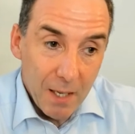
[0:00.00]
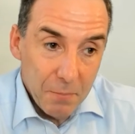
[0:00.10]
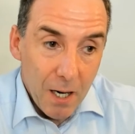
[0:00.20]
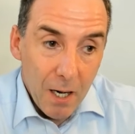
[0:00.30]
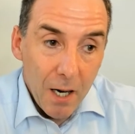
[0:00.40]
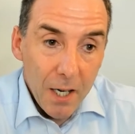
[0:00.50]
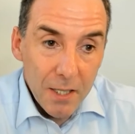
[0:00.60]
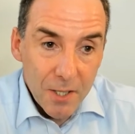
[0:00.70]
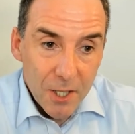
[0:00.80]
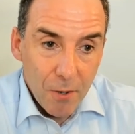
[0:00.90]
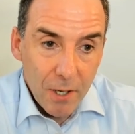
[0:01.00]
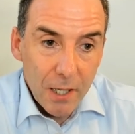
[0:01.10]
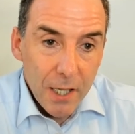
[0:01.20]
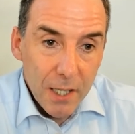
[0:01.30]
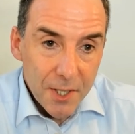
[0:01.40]
I
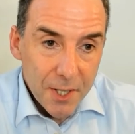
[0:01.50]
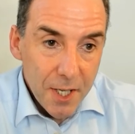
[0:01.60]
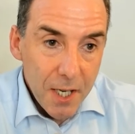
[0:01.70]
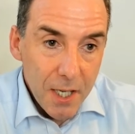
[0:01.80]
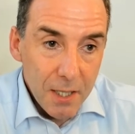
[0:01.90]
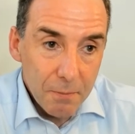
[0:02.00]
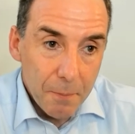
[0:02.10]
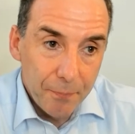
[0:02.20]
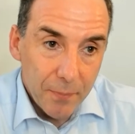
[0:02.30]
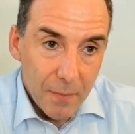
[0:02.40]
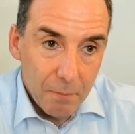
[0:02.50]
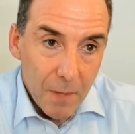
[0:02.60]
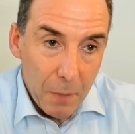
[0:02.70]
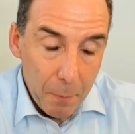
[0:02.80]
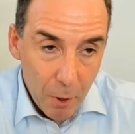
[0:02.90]
certainly see,
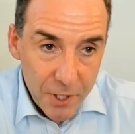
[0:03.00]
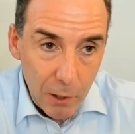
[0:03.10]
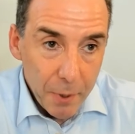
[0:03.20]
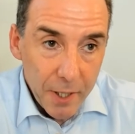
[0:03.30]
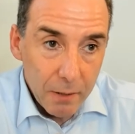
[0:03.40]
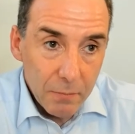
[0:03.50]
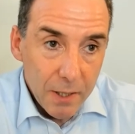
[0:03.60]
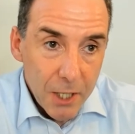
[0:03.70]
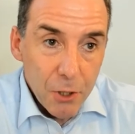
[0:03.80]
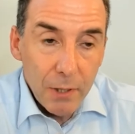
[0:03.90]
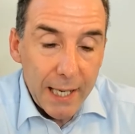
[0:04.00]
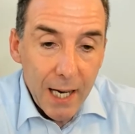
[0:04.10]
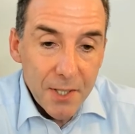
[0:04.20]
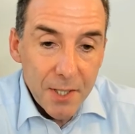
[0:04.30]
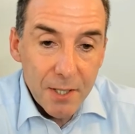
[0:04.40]
my personal opinion, natural
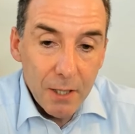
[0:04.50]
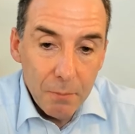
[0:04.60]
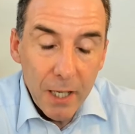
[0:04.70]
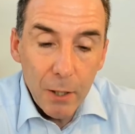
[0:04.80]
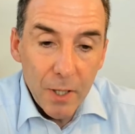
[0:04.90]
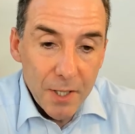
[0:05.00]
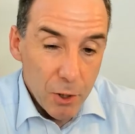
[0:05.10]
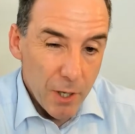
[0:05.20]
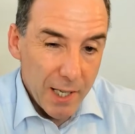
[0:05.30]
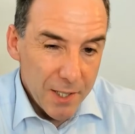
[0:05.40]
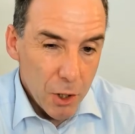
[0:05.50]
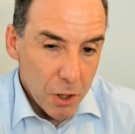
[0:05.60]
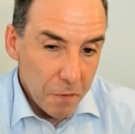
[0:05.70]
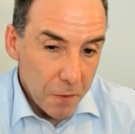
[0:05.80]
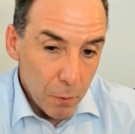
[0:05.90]
gas is in many ways a transition
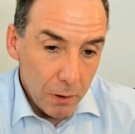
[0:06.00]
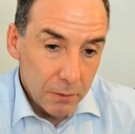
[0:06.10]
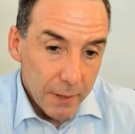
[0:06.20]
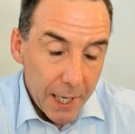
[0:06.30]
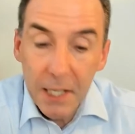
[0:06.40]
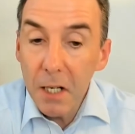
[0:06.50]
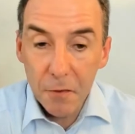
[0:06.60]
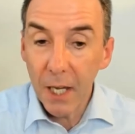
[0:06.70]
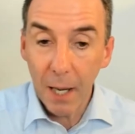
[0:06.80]
fuel. And again, if you capture